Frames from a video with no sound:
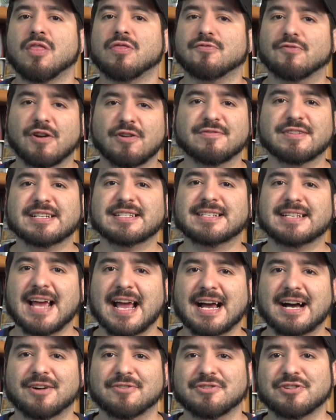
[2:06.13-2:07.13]
Throw this
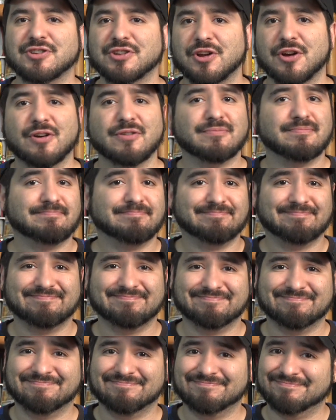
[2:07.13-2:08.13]
down, you know,
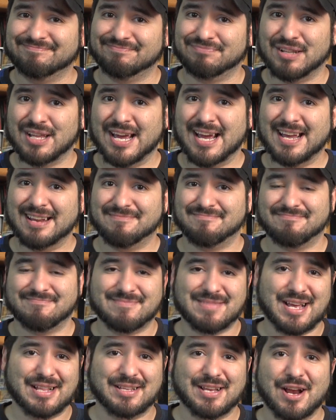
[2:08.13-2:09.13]
play it
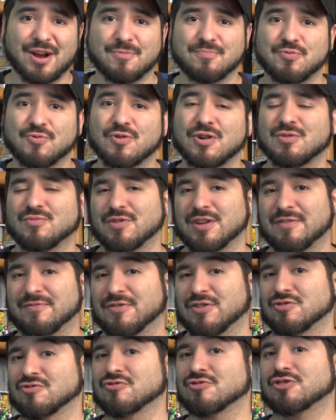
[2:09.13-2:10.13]
at the airport when you're
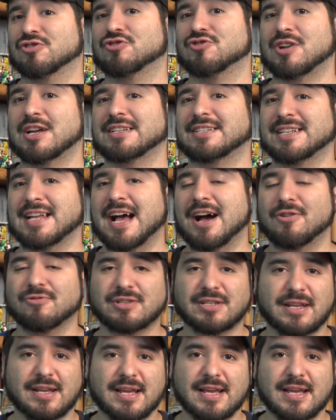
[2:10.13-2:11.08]
feeling a little stressed out.